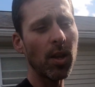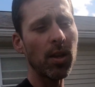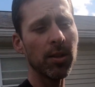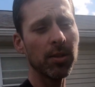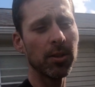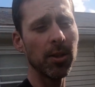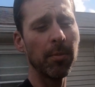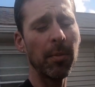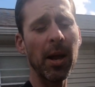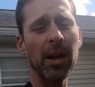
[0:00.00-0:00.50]

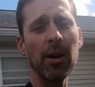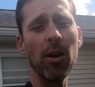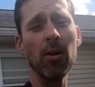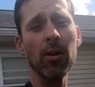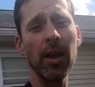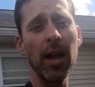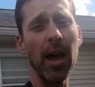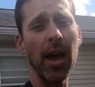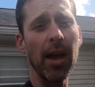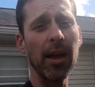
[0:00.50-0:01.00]
so I'm like,
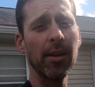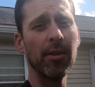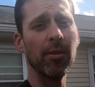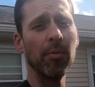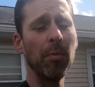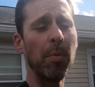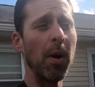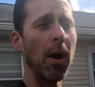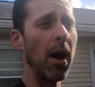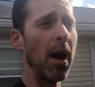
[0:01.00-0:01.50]
okay.
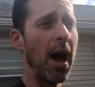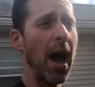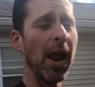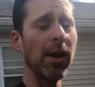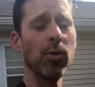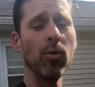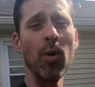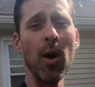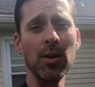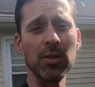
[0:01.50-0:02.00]
But I
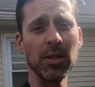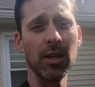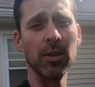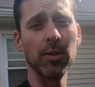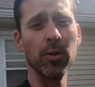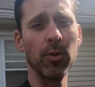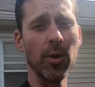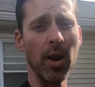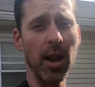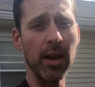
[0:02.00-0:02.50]
knew I was gonna
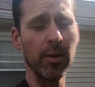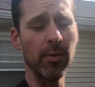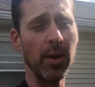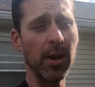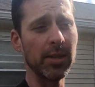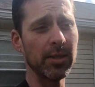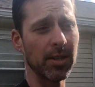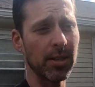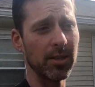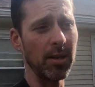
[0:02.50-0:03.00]
do it
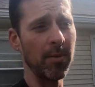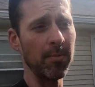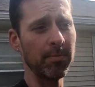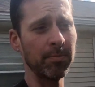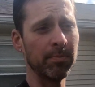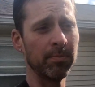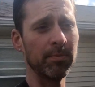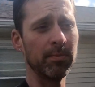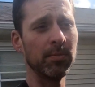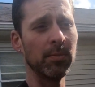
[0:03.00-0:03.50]
anyways because I'm,
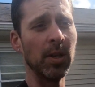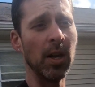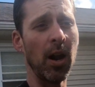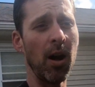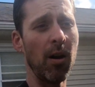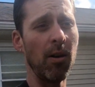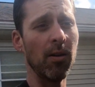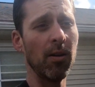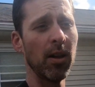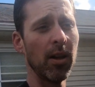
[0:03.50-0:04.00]
you
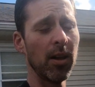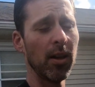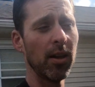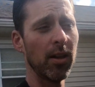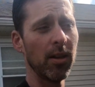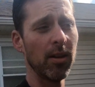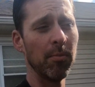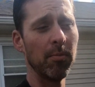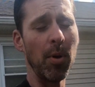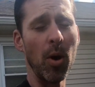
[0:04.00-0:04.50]
know,
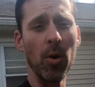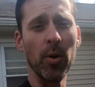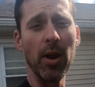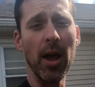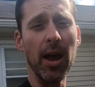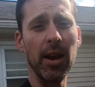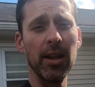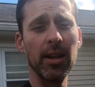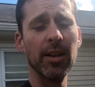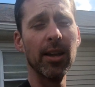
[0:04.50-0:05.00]

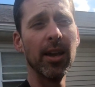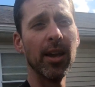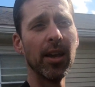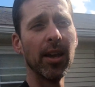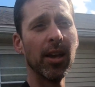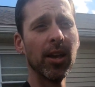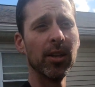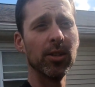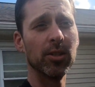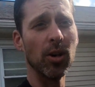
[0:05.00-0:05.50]
boneheaded.
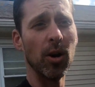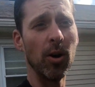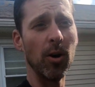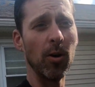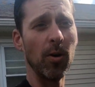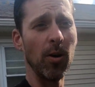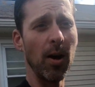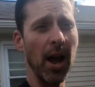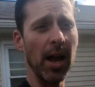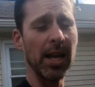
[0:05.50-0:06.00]

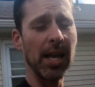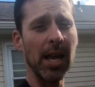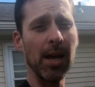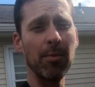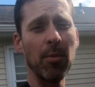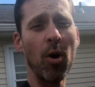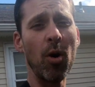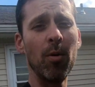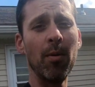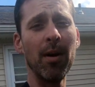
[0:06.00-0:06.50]
So I
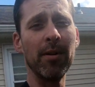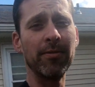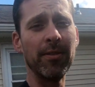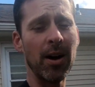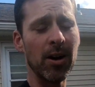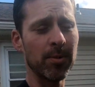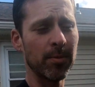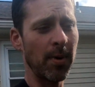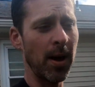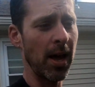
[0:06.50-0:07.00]
came home, I
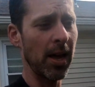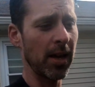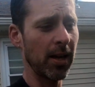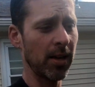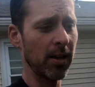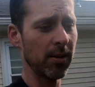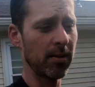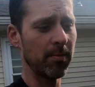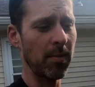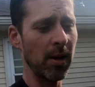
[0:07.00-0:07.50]
found my
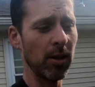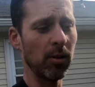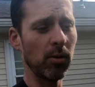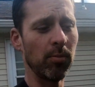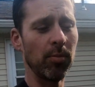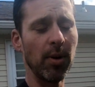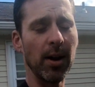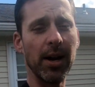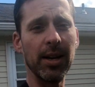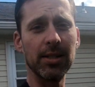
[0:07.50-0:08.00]
little
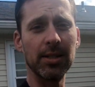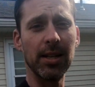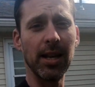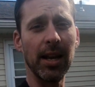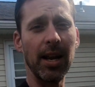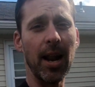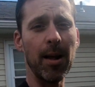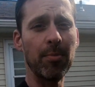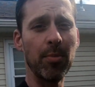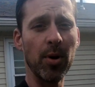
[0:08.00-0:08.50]
brace
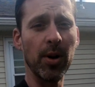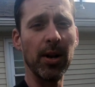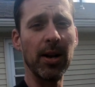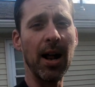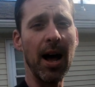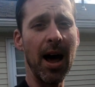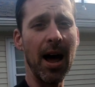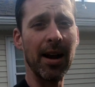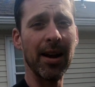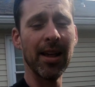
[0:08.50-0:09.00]
thing, and I put it
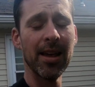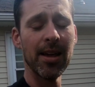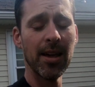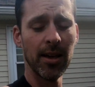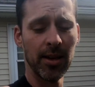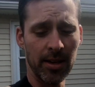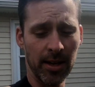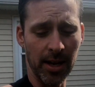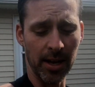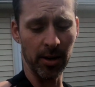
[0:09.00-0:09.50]
on.
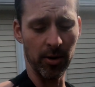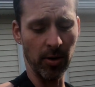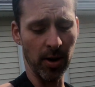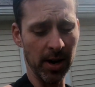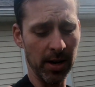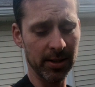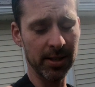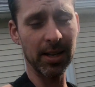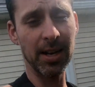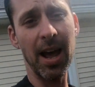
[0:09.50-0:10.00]
And
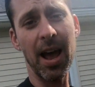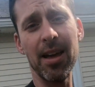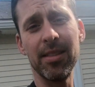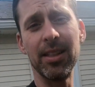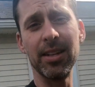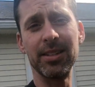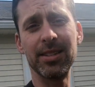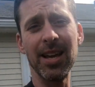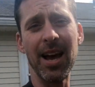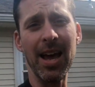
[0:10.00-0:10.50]
granted, I had
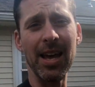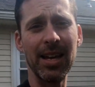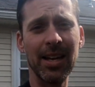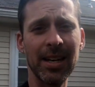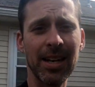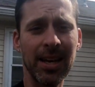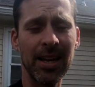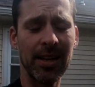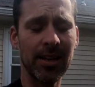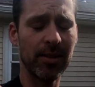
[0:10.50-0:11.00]
to
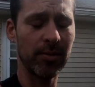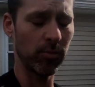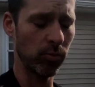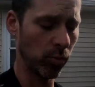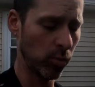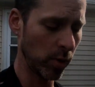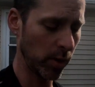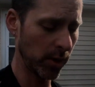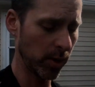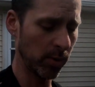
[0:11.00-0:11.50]
tighten it
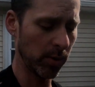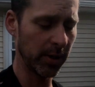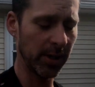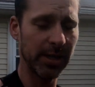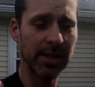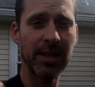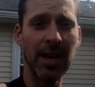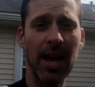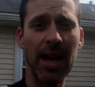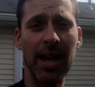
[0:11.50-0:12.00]
really,
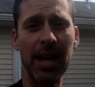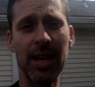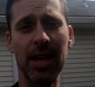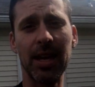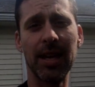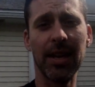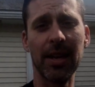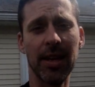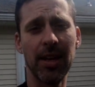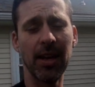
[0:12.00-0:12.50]
really tight.
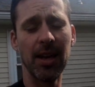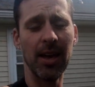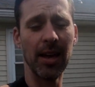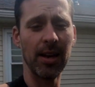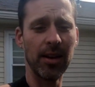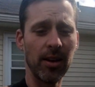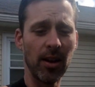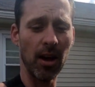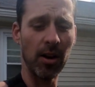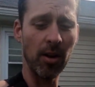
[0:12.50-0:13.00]

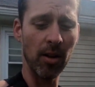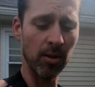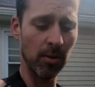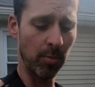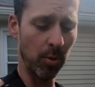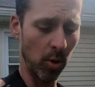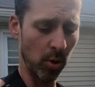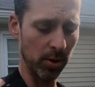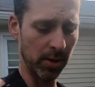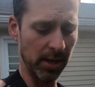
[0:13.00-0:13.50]
And another
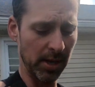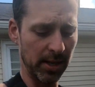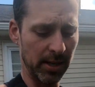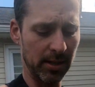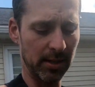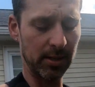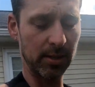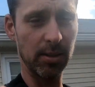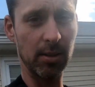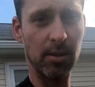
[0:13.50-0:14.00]
important thing
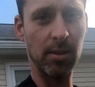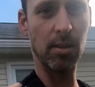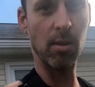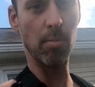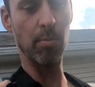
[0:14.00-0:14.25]
is the